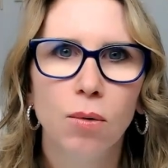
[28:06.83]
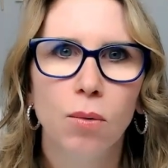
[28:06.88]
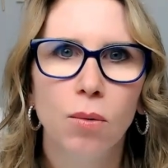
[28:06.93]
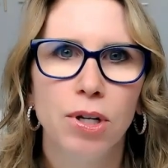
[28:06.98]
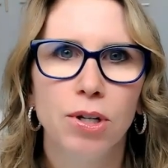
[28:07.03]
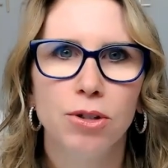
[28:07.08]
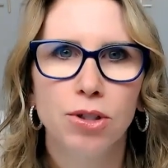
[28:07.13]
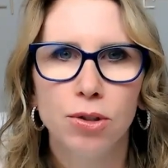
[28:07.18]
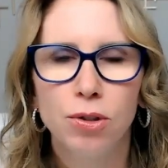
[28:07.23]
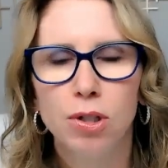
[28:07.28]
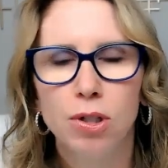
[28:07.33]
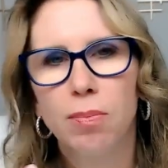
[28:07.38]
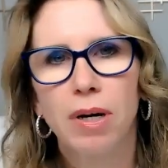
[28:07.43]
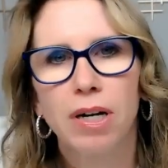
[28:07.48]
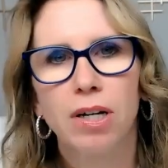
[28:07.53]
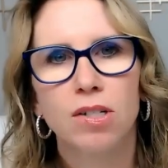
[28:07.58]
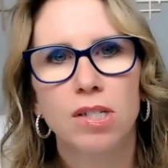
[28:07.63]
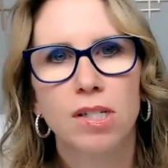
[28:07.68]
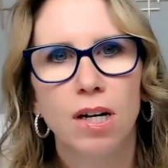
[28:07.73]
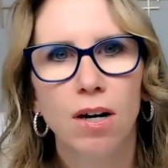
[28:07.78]
when you're doing it by
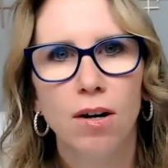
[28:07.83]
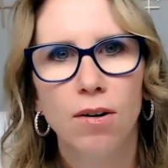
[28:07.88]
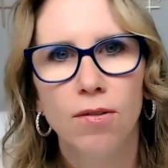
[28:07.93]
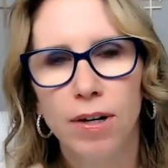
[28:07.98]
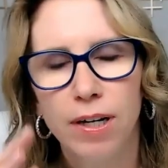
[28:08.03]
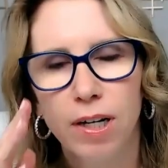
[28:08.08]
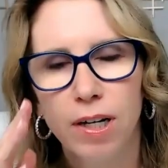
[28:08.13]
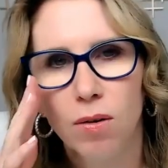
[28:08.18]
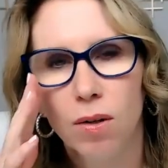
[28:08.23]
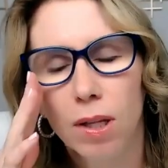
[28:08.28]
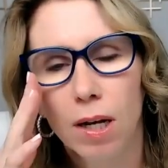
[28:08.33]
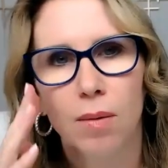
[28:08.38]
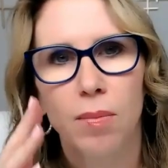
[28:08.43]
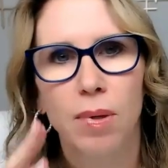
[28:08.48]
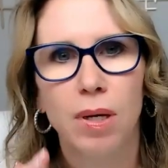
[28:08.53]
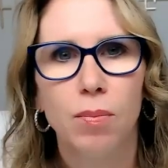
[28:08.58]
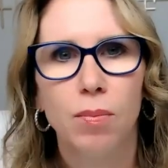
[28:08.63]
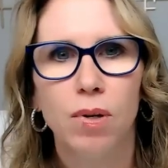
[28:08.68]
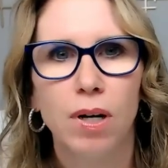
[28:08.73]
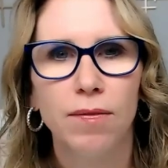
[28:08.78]
yourself, I know a lot of
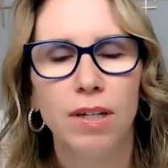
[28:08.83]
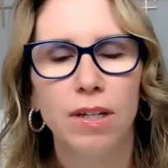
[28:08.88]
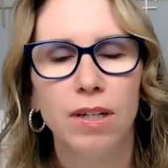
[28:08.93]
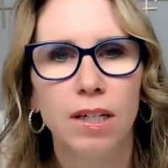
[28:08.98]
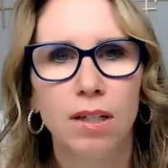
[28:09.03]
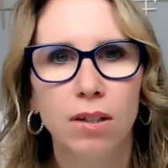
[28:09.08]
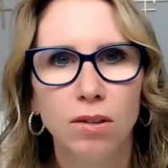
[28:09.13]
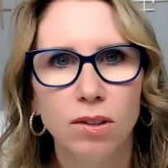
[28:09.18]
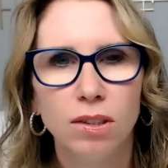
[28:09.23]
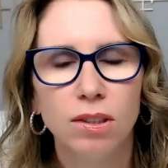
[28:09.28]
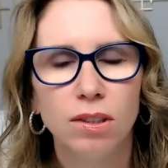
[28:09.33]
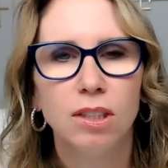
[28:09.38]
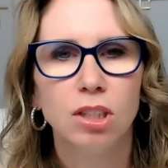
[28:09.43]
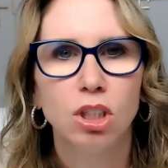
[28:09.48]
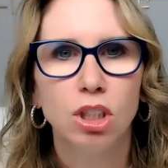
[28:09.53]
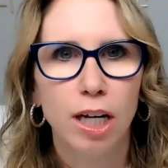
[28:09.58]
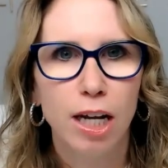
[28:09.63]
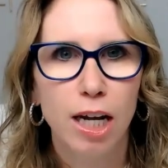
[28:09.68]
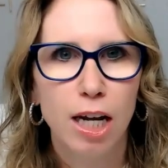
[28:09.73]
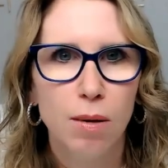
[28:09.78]
people have the guilt and the
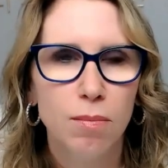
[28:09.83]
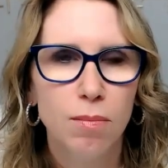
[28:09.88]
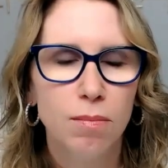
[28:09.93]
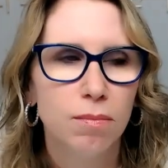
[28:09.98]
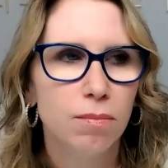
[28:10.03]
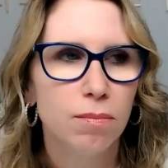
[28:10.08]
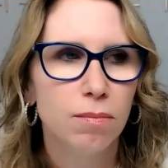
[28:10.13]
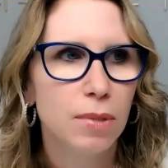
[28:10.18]
shame.